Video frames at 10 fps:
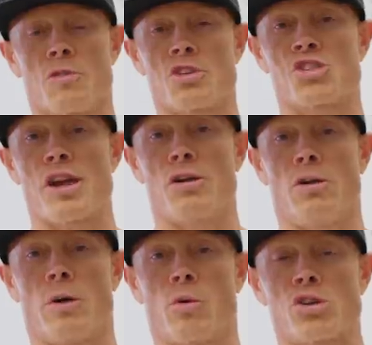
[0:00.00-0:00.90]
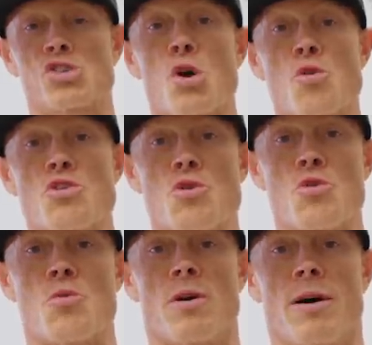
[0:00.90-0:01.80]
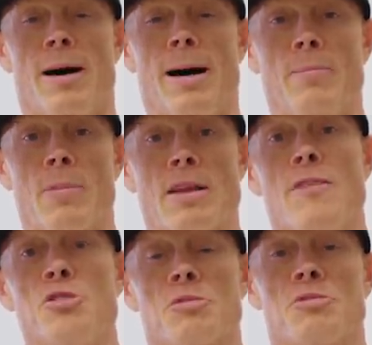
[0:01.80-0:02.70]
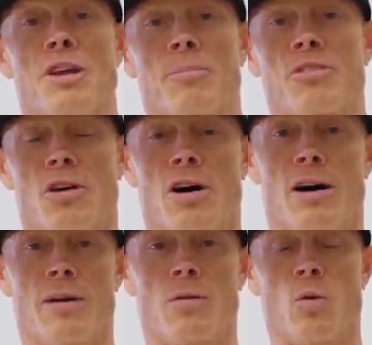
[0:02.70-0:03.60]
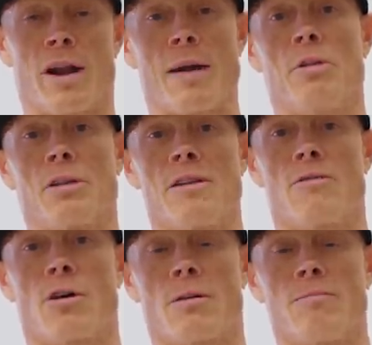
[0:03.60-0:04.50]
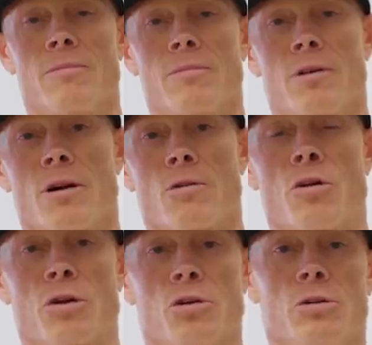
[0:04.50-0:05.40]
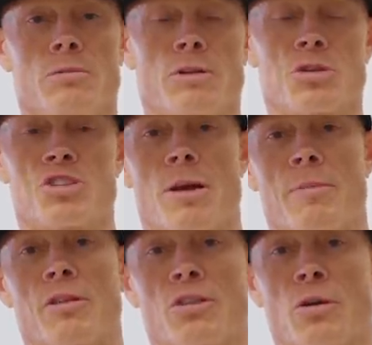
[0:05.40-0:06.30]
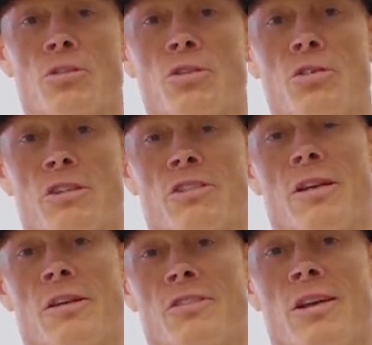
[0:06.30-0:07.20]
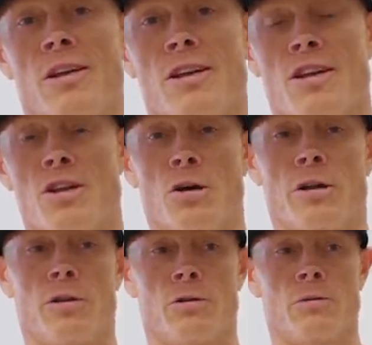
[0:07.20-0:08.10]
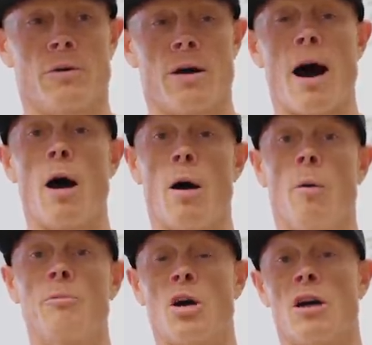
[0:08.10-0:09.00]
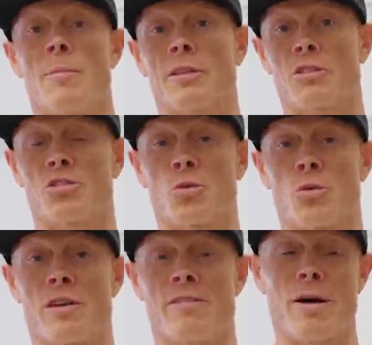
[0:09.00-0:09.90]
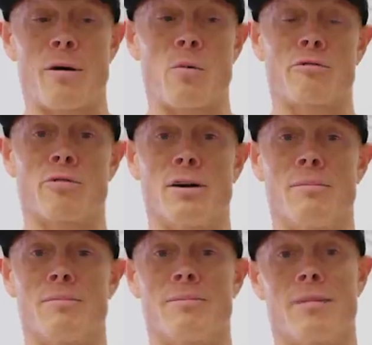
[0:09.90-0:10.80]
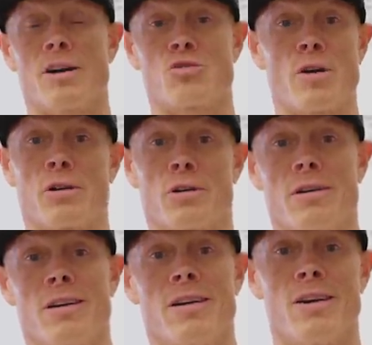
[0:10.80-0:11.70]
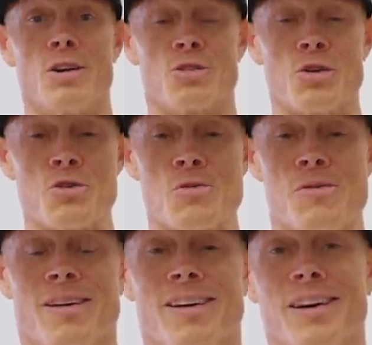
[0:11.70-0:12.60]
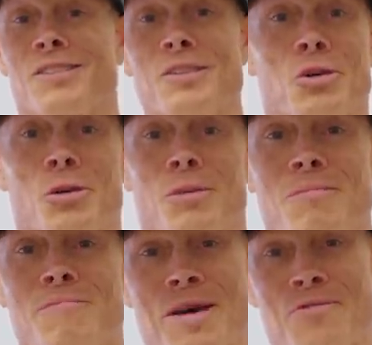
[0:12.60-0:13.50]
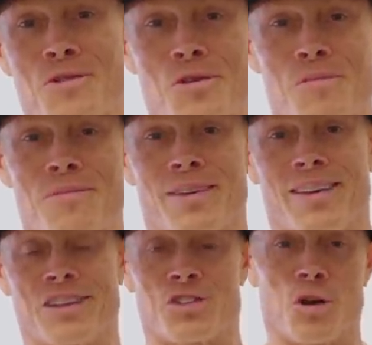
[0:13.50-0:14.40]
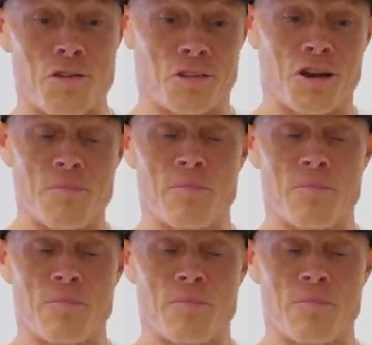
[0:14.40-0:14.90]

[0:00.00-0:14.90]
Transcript: So on this channel, I want to show you um, and give you some tips on what I believe are are critical, you know, stepping stones to success. You know, it'll I'll, I'll talk about the story of how I went from a trailer to a single bedroom, starting this